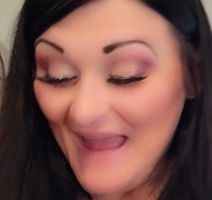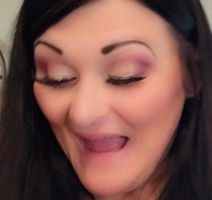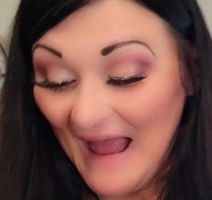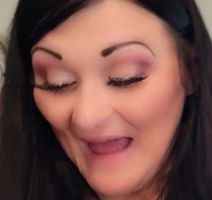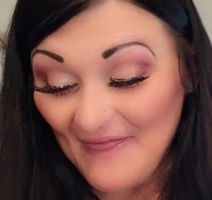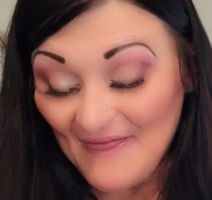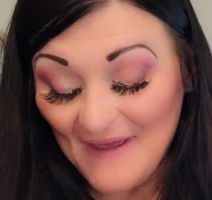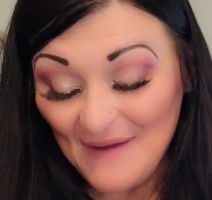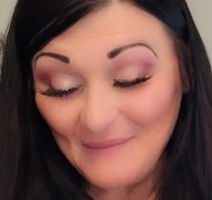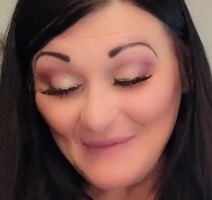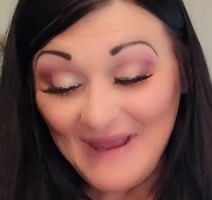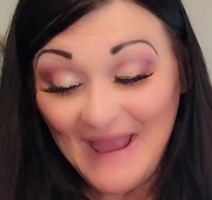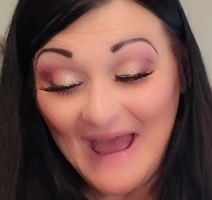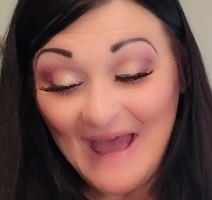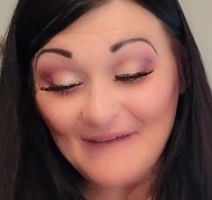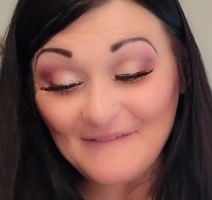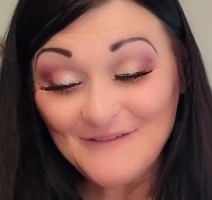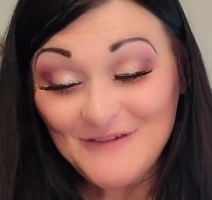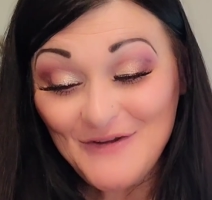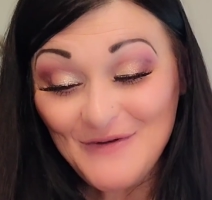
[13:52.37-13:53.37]
And then we
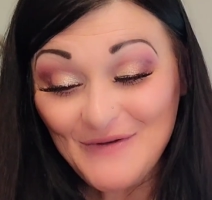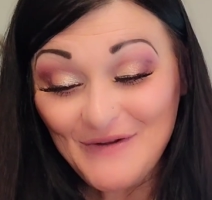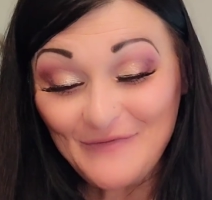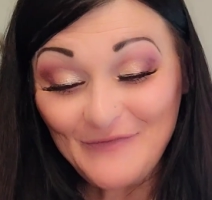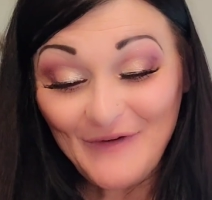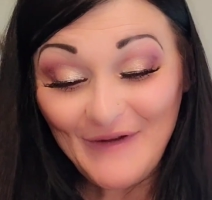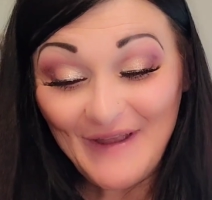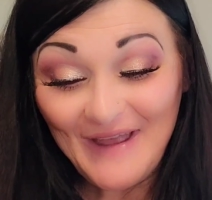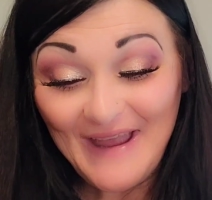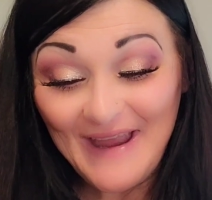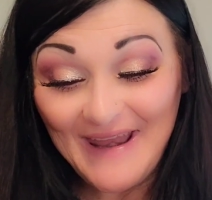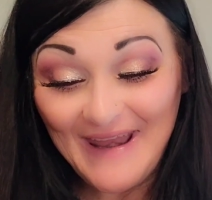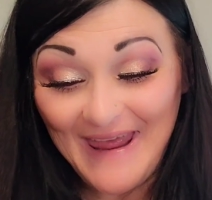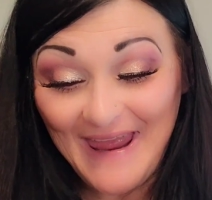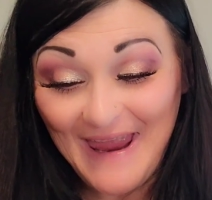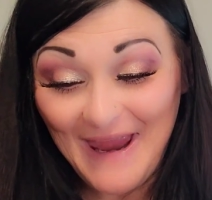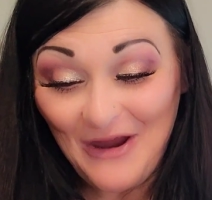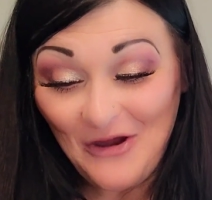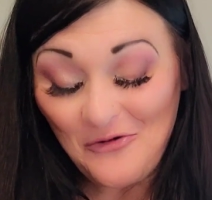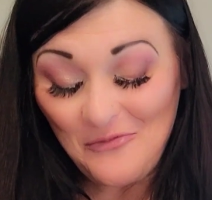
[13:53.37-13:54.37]
have two different kind
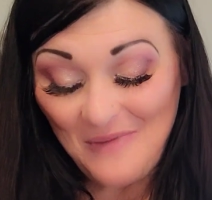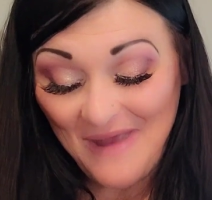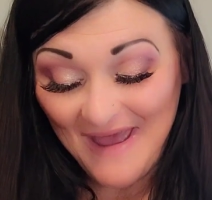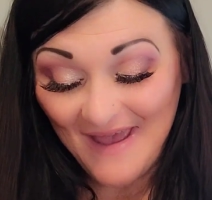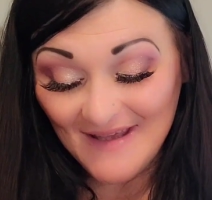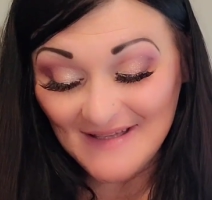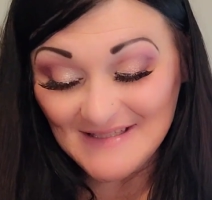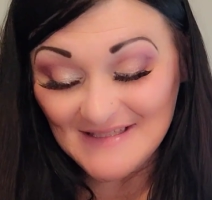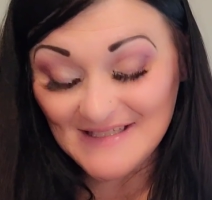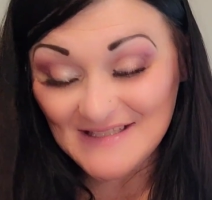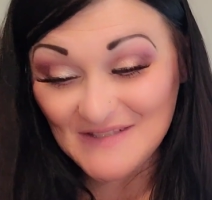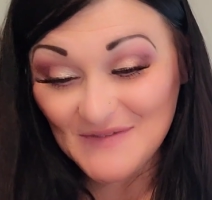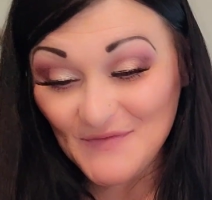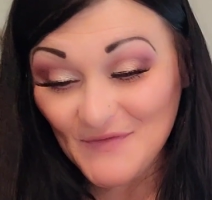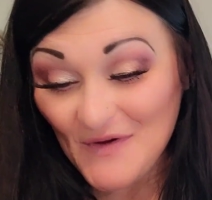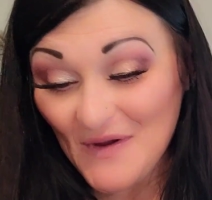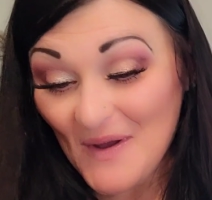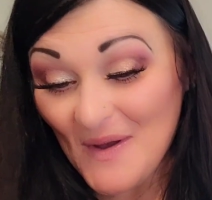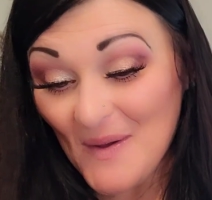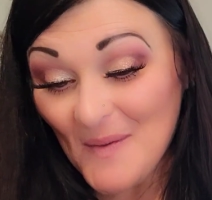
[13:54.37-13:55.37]
of hair masks
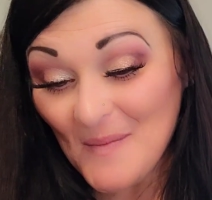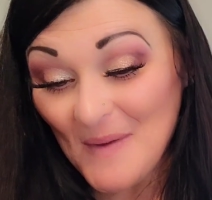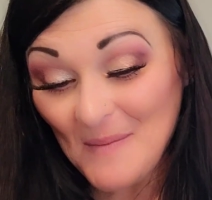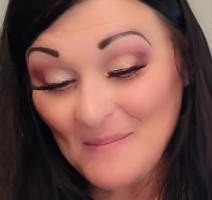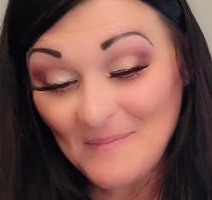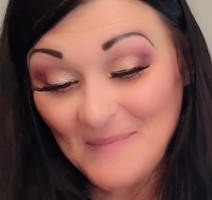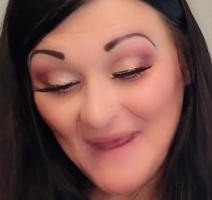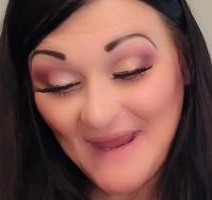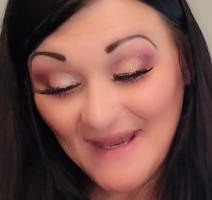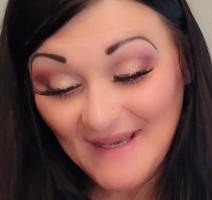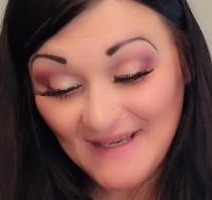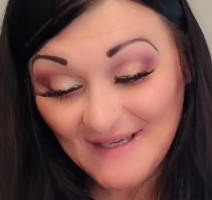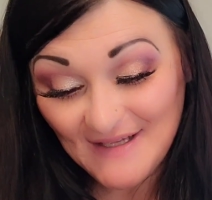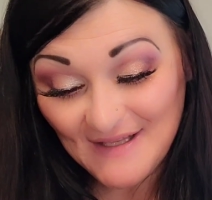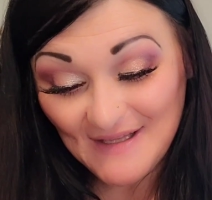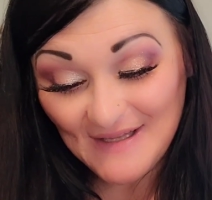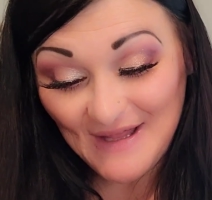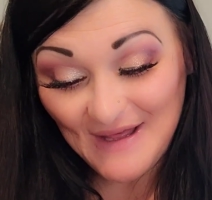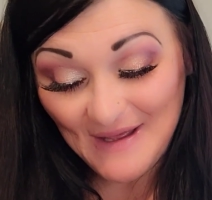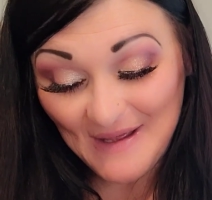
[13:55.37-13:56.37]
from Main
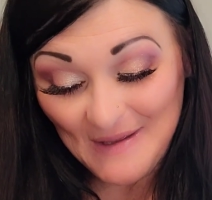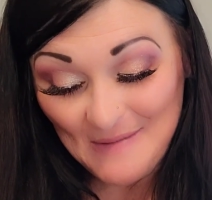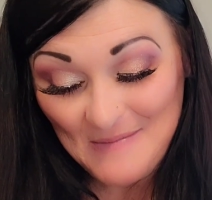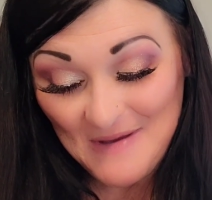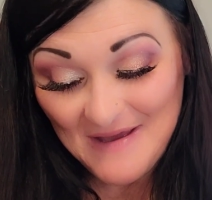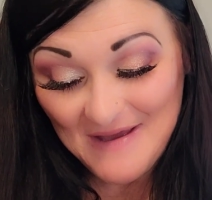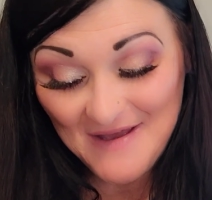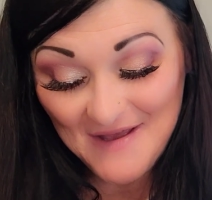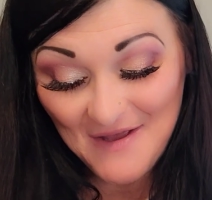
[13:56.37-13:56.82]
Club.